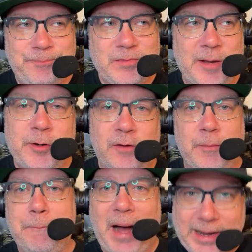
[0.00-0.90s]
coming off a
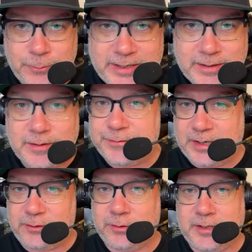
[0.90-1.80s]
bye week,
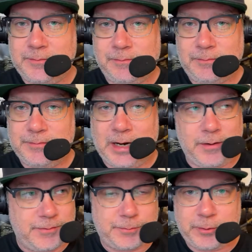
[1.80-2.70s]
essentially, now
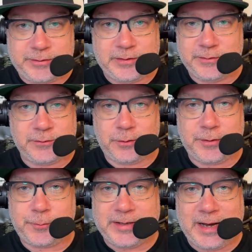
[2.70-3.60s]
that the preseason's only
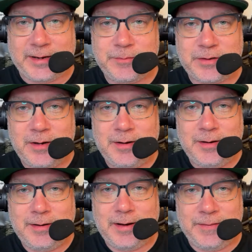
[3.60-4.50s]
three games,
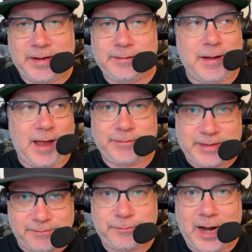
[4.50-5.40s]
and then having
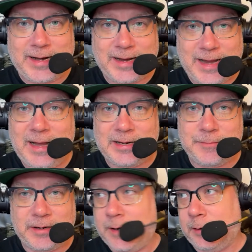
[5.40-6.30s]
that Friday game
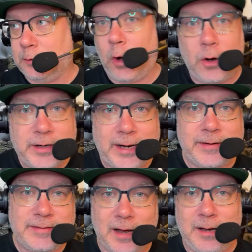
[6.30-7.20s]
in an
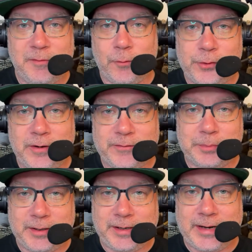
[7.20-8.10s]
elongated time before you have to
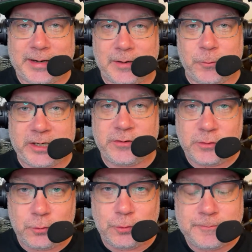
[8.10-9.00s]
play again in week
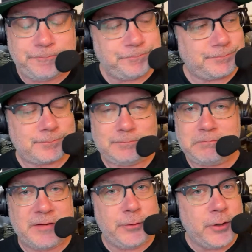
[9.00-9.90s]
two,
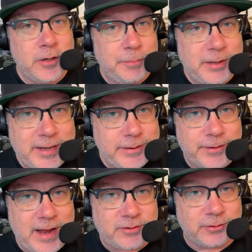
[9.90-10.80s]
if you're going to play
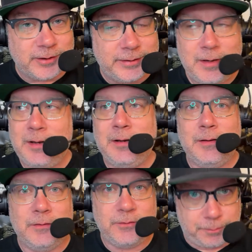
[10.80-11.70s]
internationally,
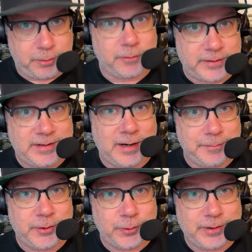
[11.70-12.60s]
this is a perfect time
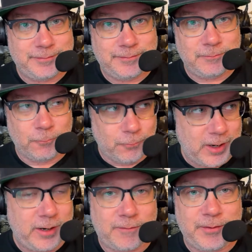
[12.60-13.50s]
to do it.
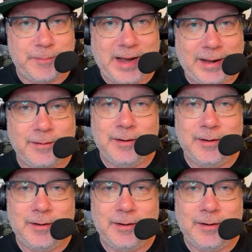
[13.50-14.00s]
Right off the bat,